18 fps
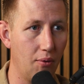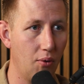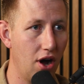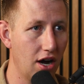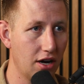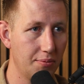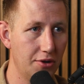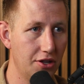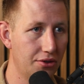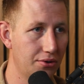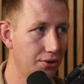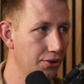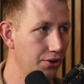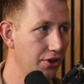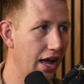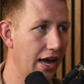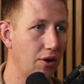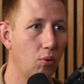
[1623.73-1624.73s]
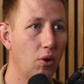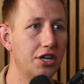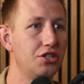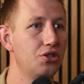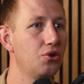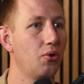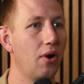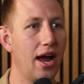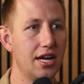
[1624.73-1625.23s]
Walk me through like what'd
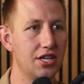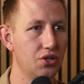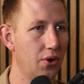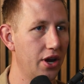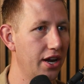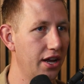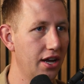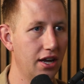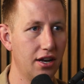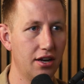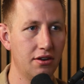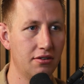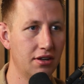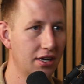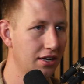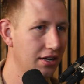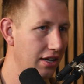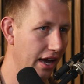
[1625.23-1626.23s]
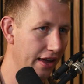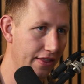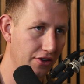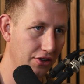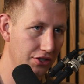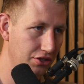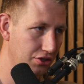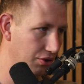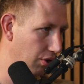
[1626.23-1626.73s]
you graduate in, and then
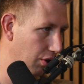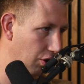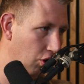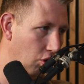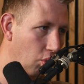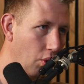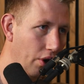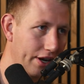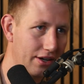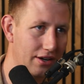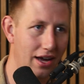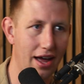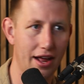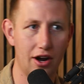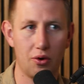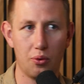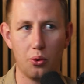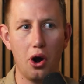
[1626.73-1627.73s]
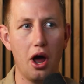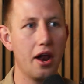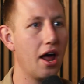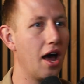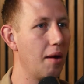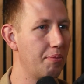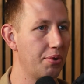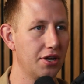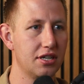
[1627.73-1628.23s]
let's do a quick kind of run
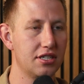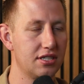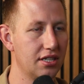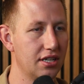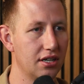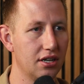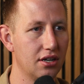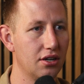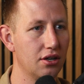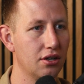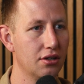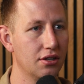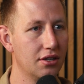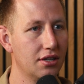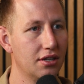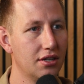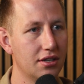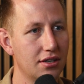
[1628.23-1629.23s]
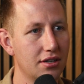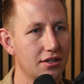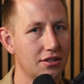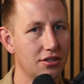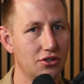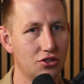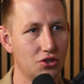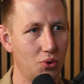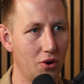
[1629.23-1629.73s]
up until
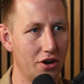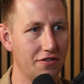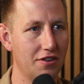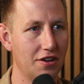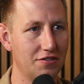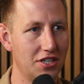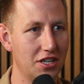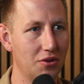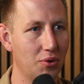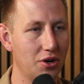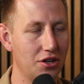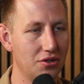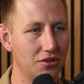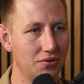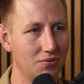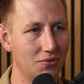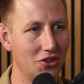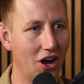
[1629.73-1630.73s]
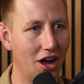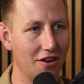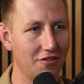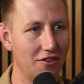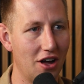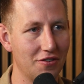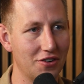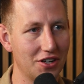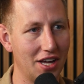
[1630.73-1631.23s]
2015 when you got
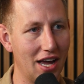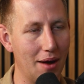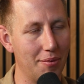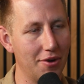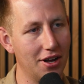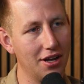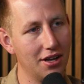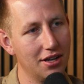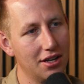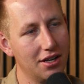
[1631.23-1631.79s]
involved in Capita.